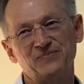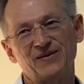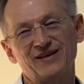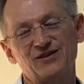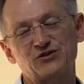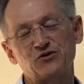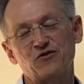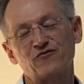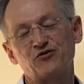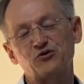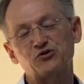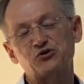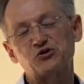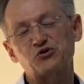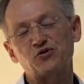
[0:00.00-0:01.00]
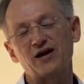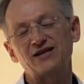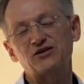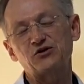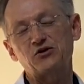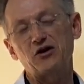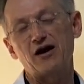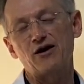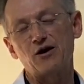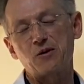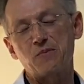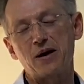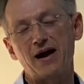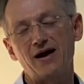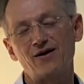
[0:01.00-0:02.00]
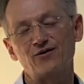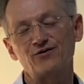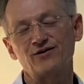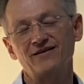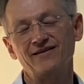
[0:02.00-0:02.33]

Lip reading: So if you stretch your arm out,